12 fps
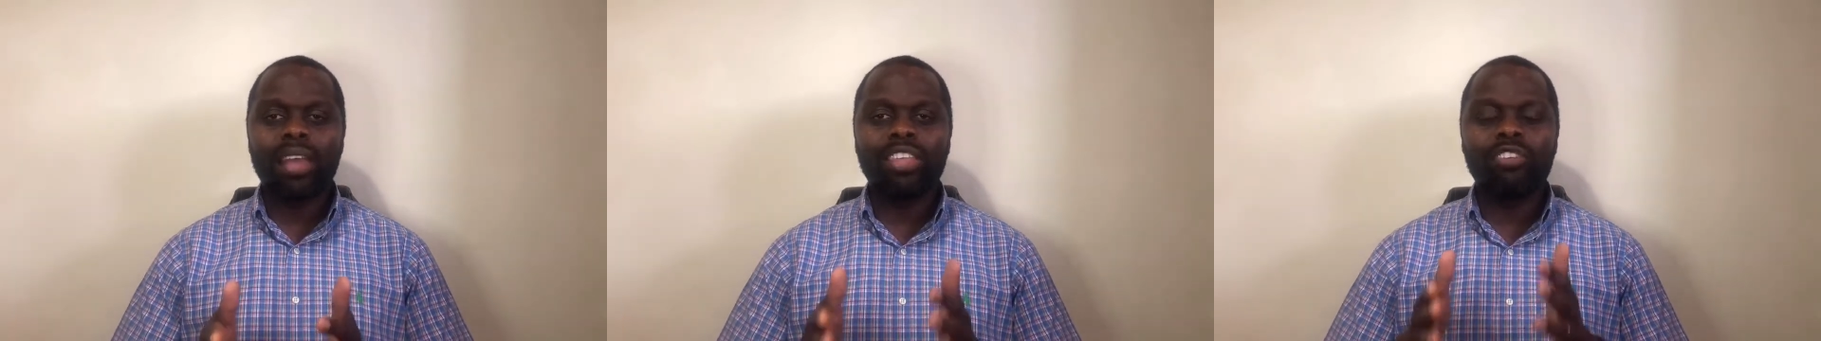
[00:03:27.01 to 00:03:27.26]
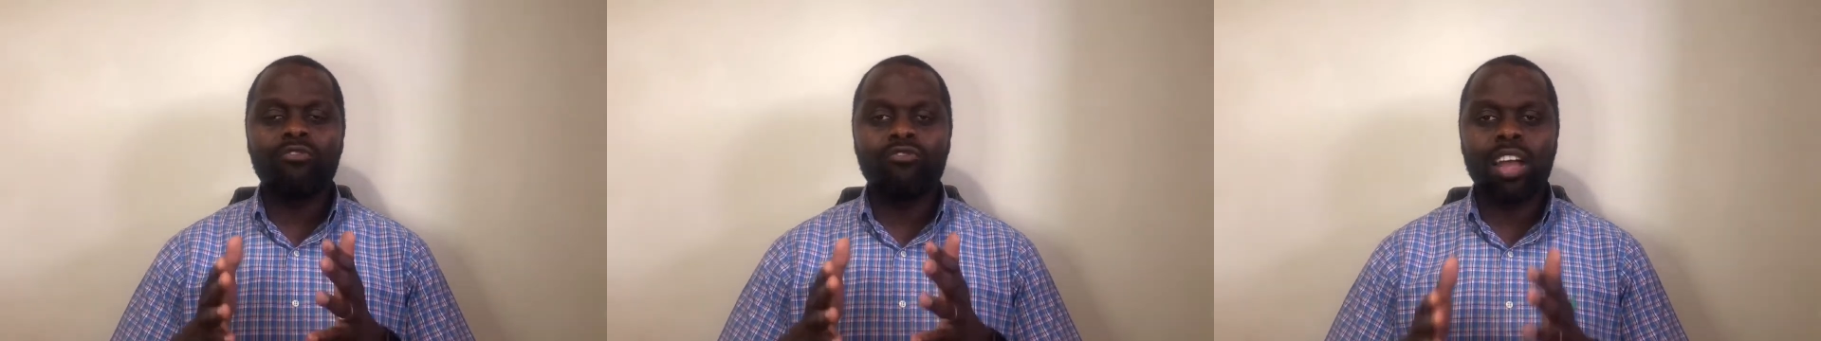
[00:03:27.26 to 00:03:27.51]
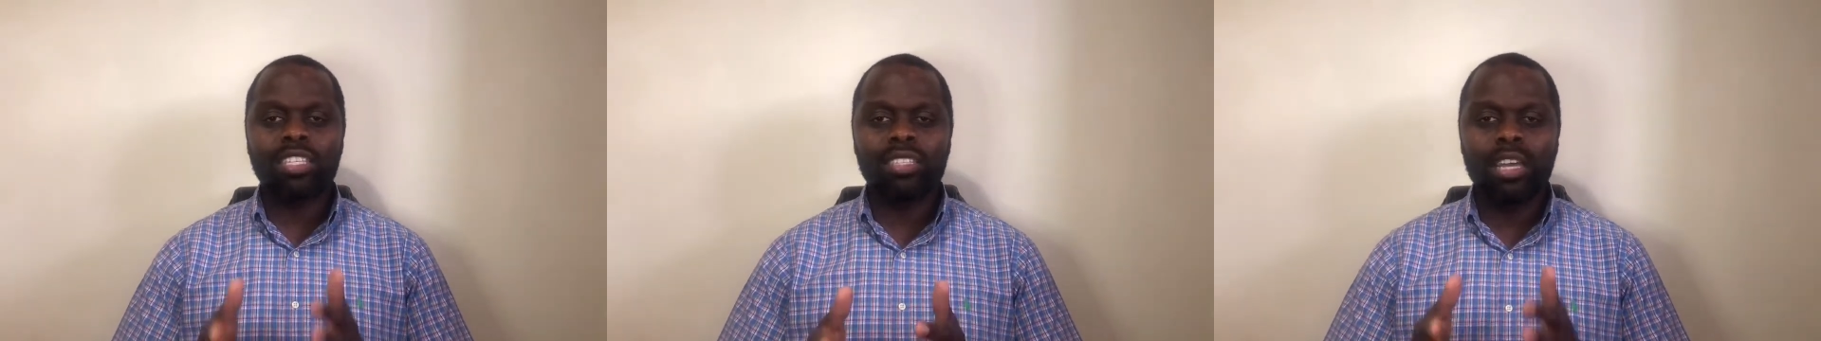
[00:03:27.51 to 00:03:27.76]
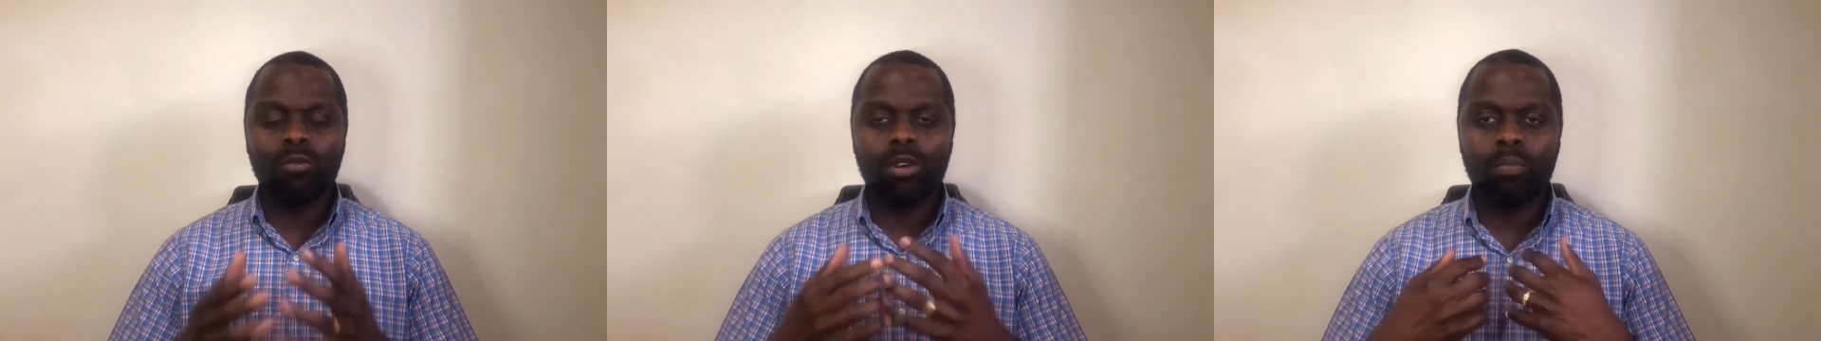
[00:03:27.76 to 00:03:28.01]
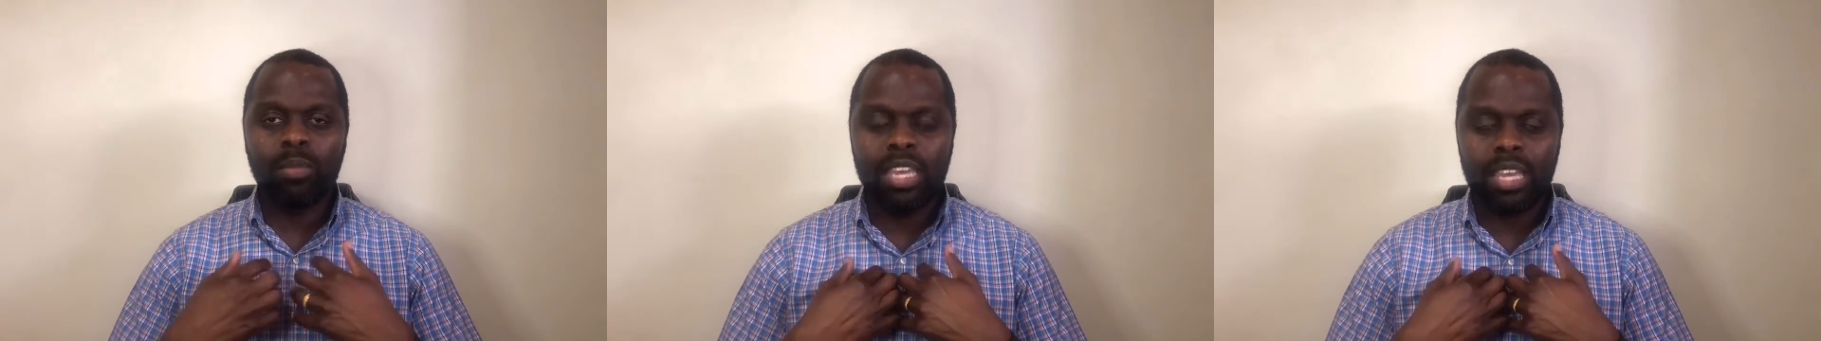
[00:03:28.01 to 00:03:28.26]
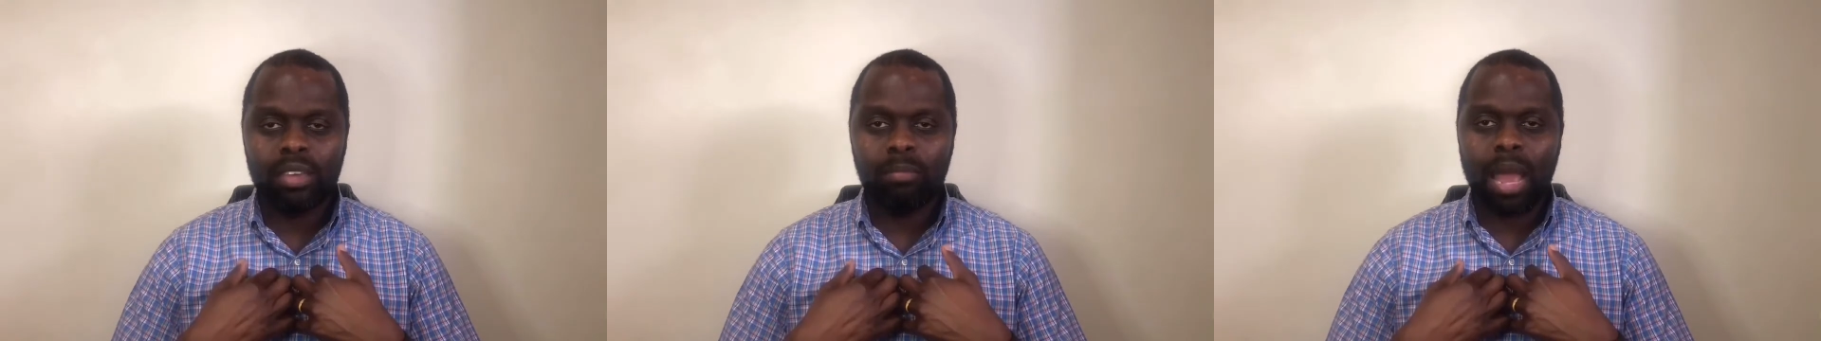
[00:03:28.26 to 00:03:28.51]
think resonate with
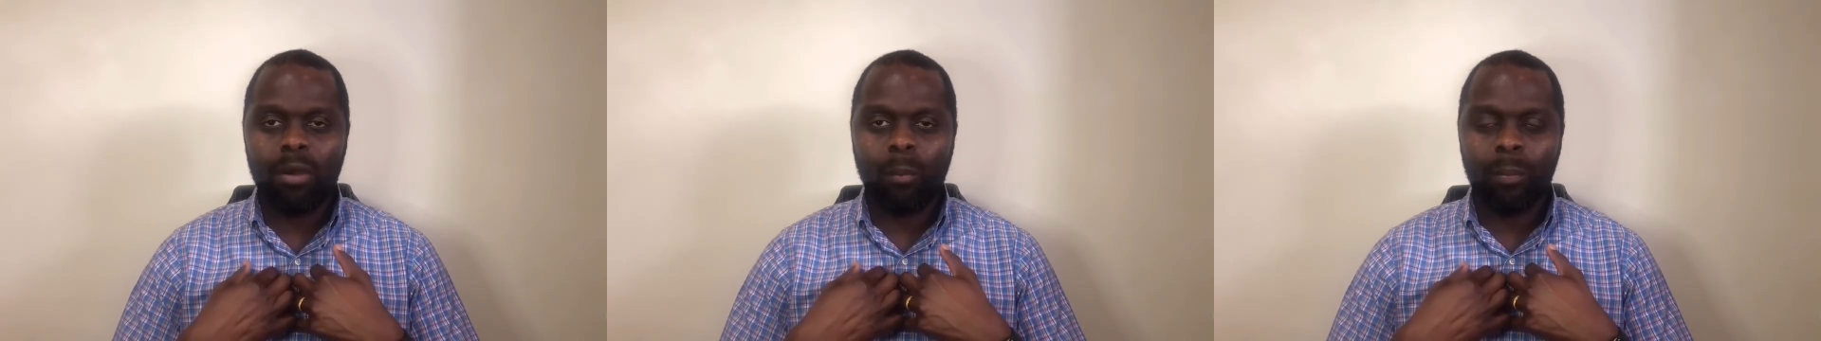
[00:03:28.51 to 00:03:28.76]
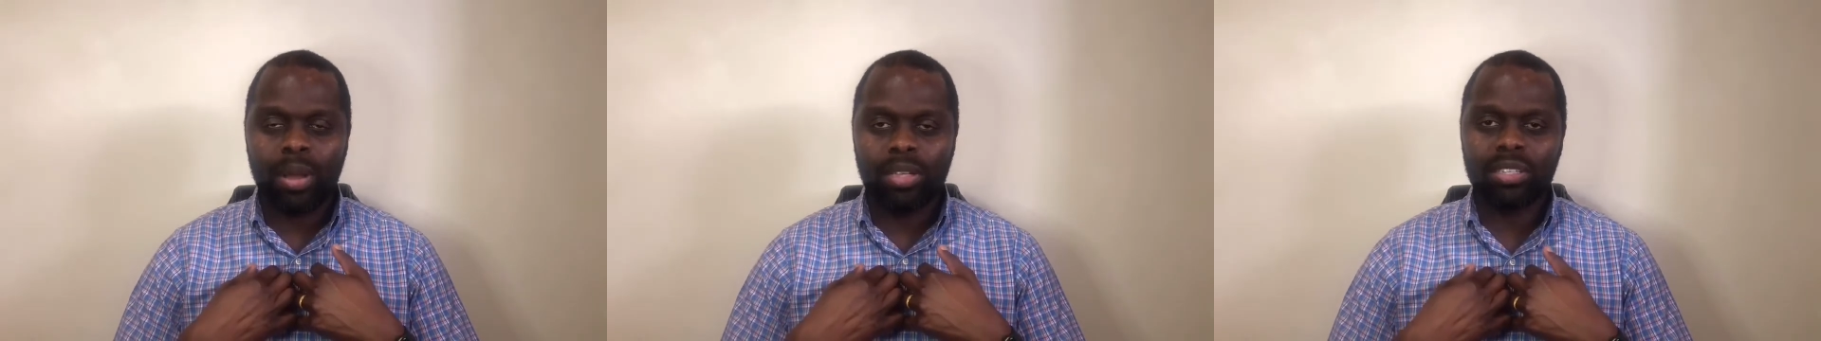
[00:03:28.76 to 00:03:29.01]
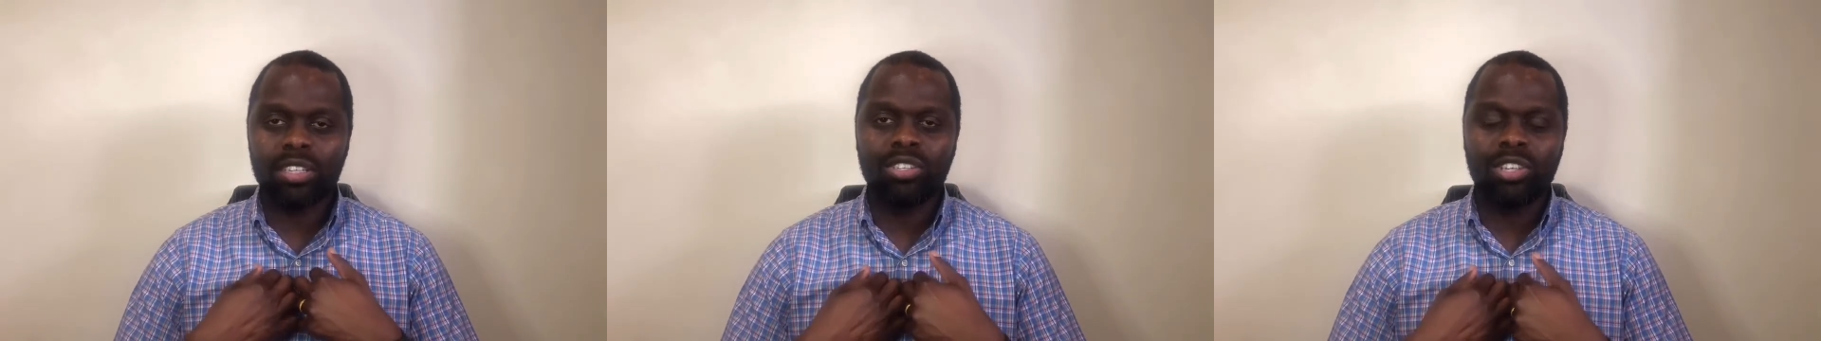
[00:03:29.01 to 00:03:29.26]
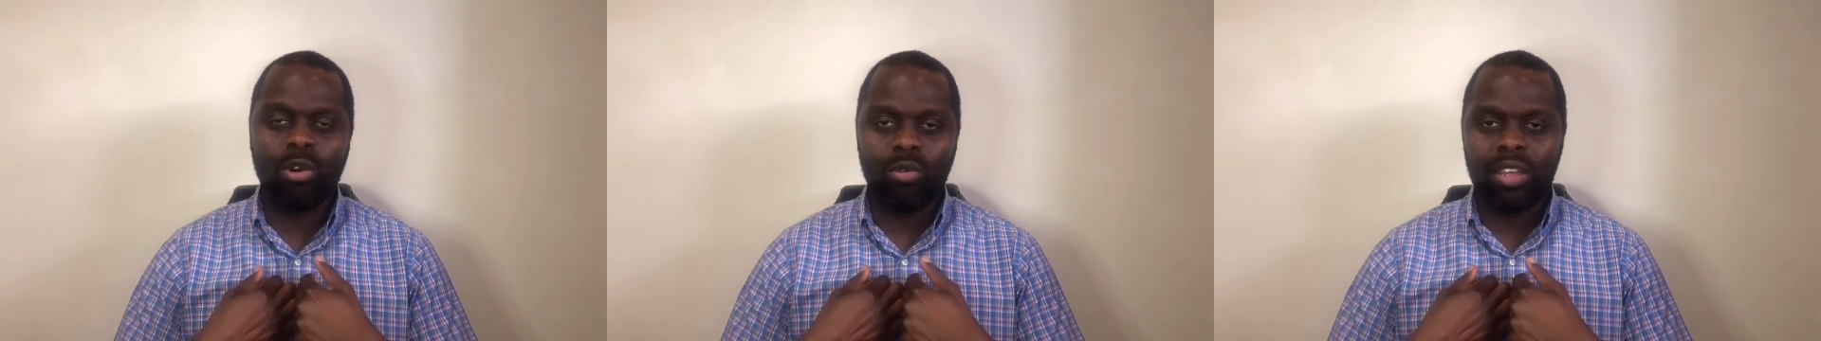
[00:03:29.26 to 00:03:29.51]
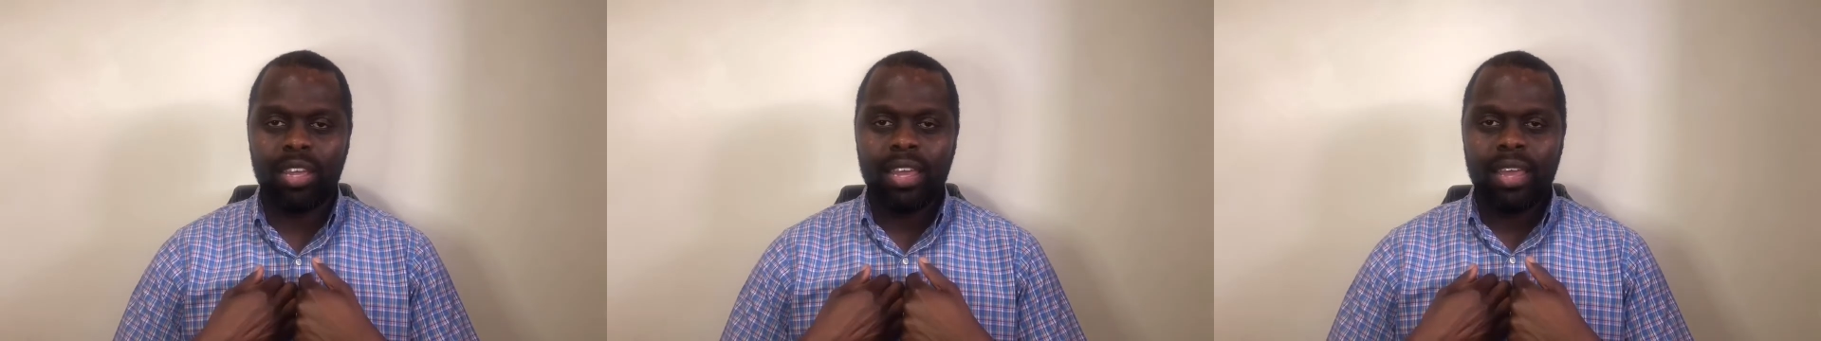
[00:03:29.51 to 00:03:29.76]
me in my own personal story.